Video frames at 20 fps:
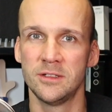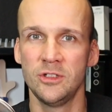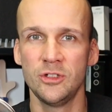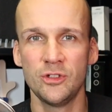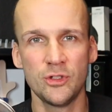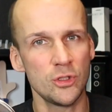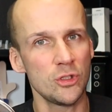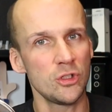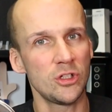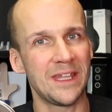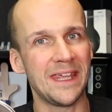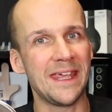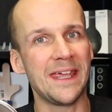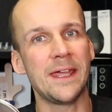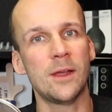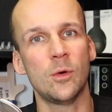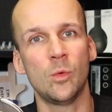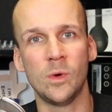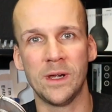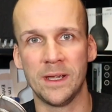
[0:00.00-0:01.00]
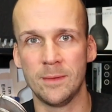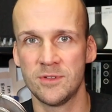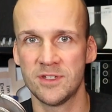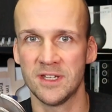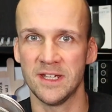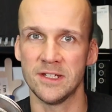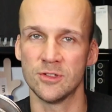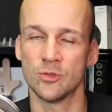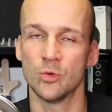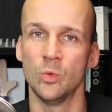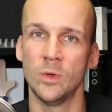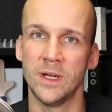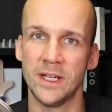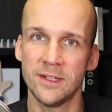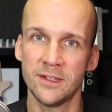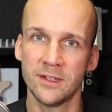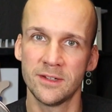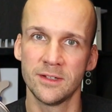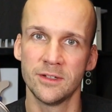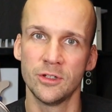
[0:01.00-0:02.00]
you do get websites
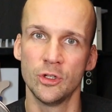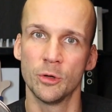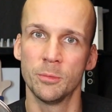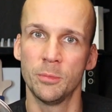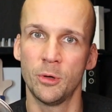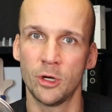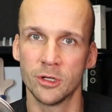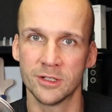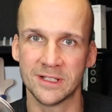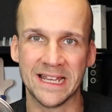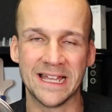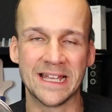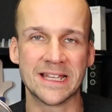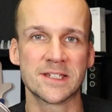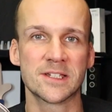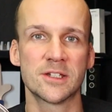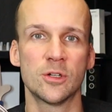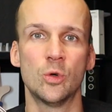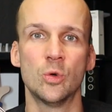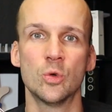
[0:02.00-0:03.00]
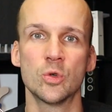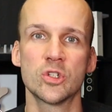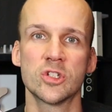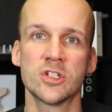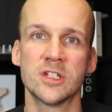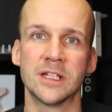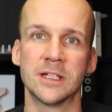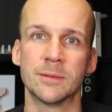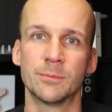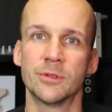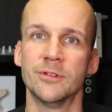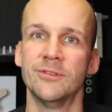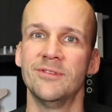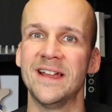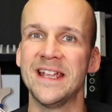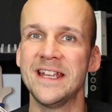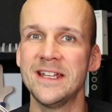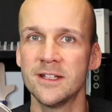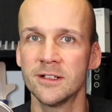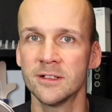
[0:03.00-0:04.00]
with your podcast hosting
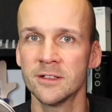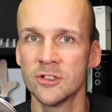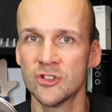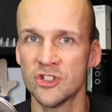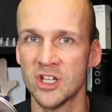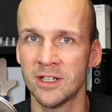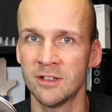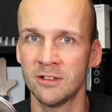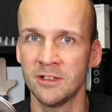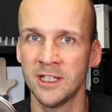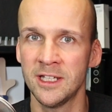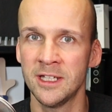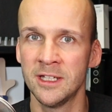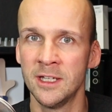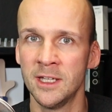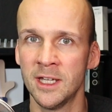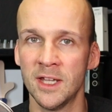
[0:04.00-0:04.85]
provider generally.